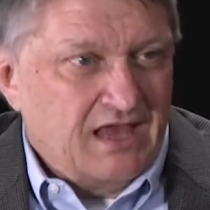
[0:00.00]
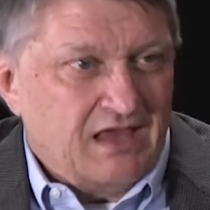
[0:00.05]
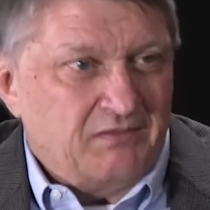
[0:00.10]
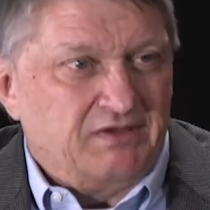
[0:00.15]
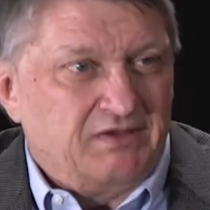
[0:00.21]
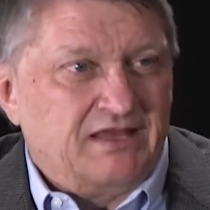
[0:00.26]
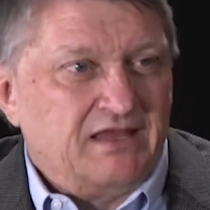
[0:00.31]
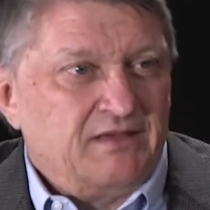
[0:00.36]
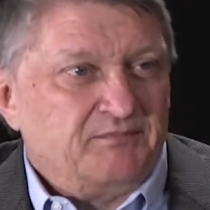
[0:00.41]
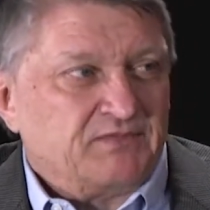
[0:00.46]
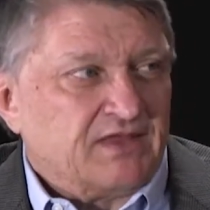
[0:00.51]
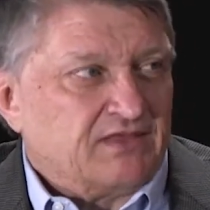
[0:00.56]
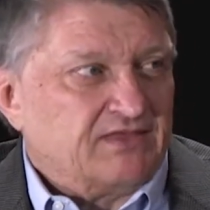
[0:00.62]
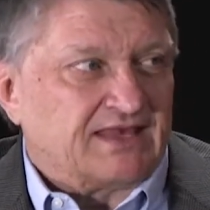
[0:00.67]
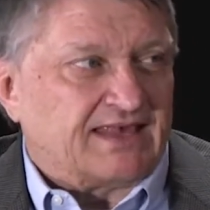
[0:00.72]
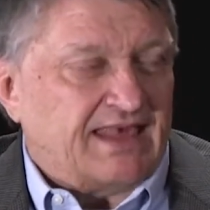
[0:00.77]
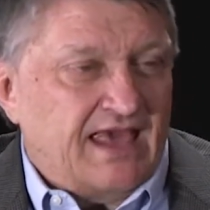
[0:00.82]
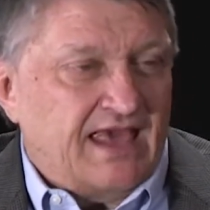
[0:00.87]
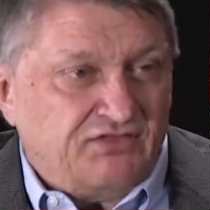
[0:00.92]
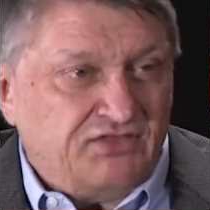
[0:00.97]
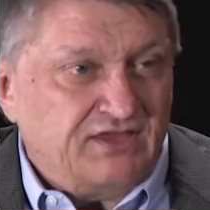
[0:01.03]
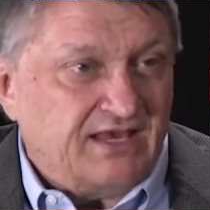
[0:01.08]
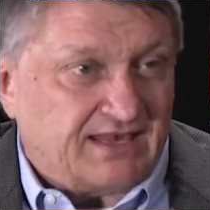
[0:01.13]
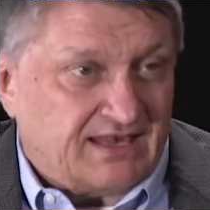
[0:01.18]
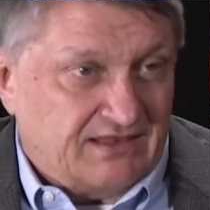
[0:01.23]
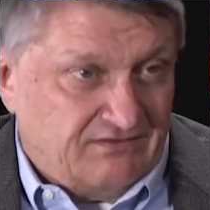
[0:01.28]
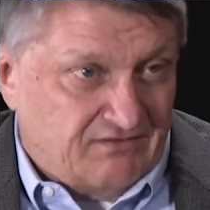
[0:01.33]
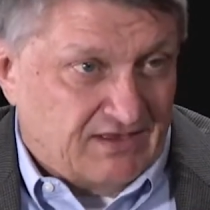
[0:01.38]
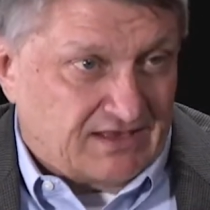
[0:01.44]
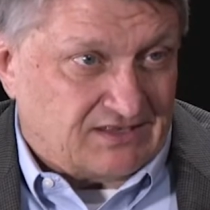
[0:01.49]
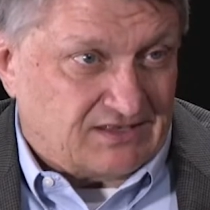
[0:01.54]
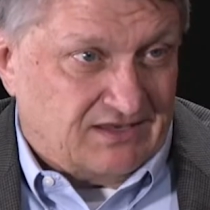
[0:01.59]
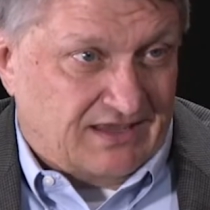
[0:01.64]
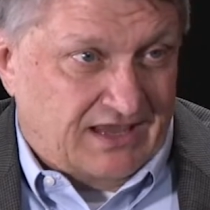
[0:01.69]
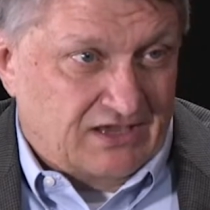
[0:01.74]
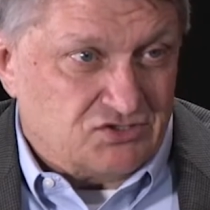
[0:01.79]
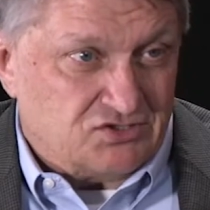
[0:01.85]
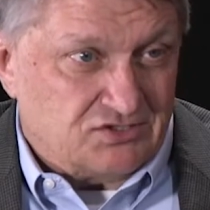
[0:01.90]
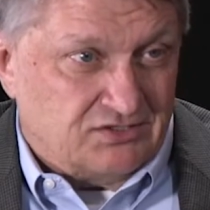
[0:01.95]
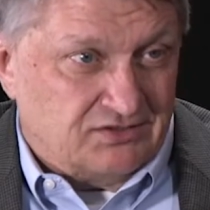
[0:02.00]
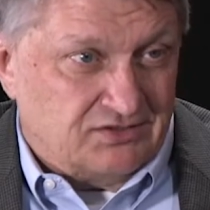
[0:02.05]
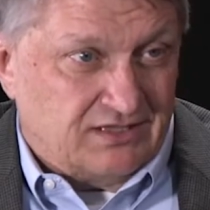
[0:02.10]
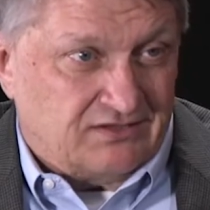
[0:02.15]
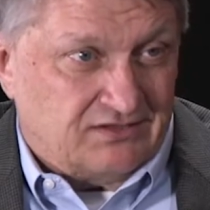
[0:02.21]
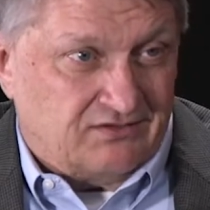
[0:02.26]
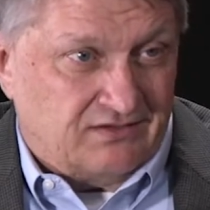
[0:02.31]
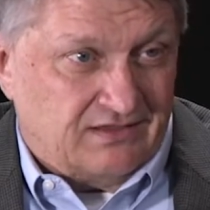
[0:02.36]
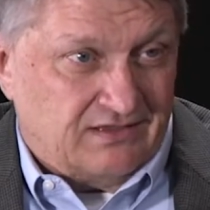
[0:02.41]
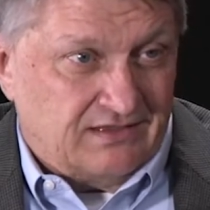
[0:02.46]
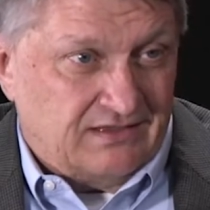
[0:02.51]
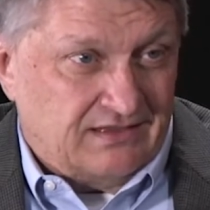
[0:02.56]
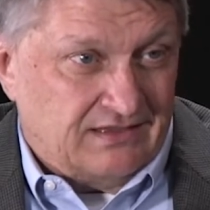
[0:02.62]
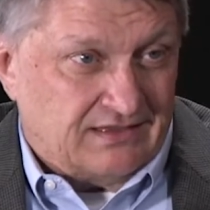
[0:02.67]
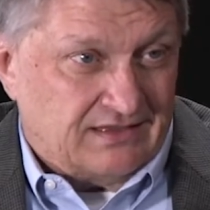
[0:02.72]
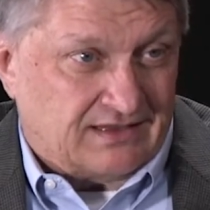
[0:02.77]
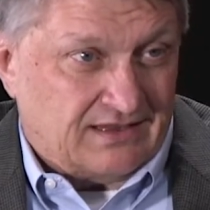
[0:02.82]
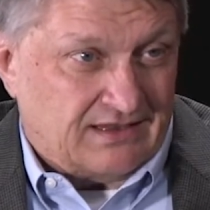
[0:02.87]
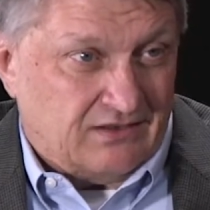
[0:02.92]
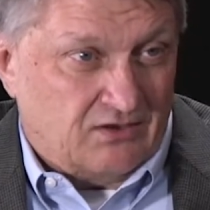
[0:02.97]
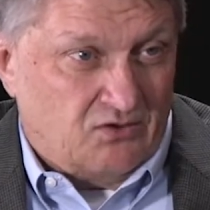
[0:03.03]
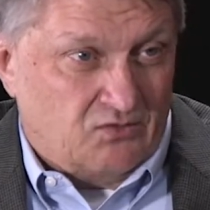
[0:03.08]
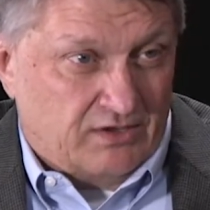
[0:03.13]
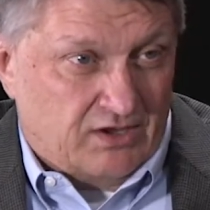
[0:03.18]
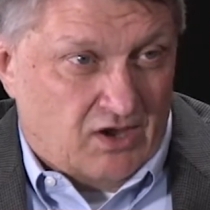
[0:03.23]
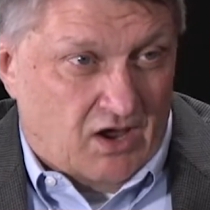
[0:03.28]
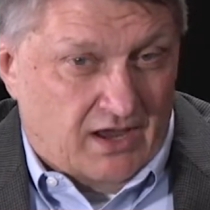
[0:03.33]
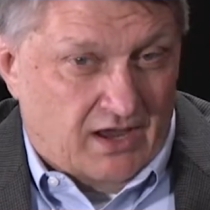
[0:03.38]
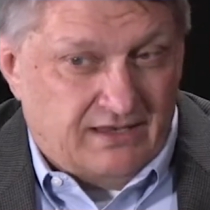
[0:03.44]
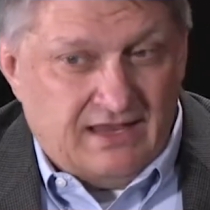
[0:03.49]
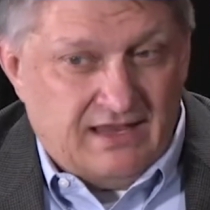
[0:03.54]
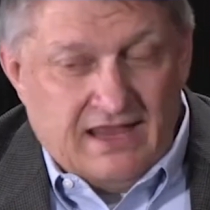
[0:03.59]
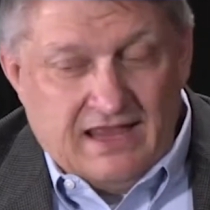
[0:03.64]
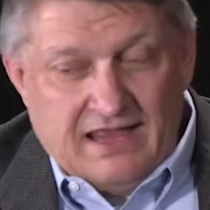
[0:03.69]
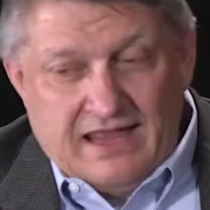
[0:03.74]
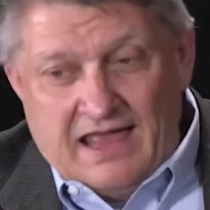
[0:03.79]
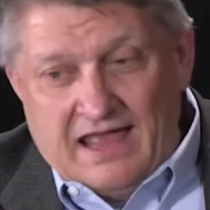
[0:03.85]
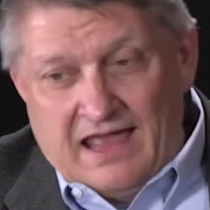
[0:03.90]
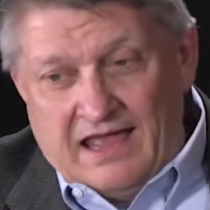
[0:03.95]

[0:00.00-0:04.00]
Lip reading: I mean, this ethics investigation that is going on,